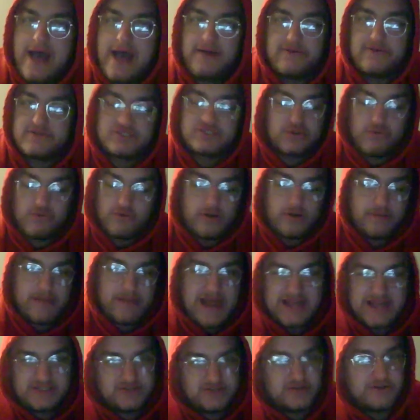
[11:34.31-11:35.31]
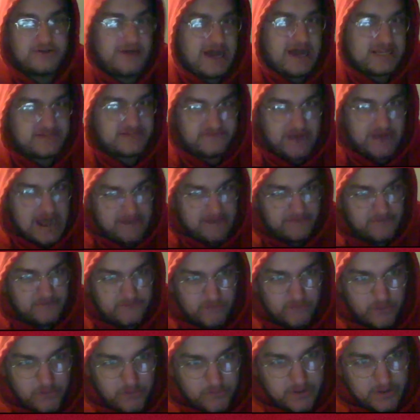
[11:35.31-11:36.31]
Alex Cora masterclass
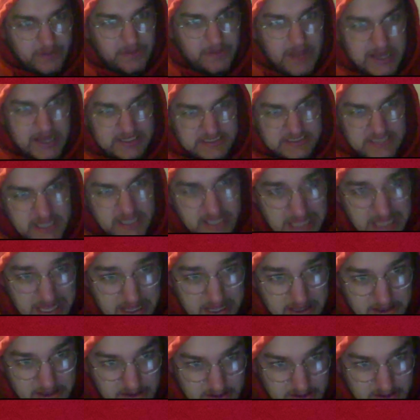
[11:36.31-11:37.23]
5-4 win last night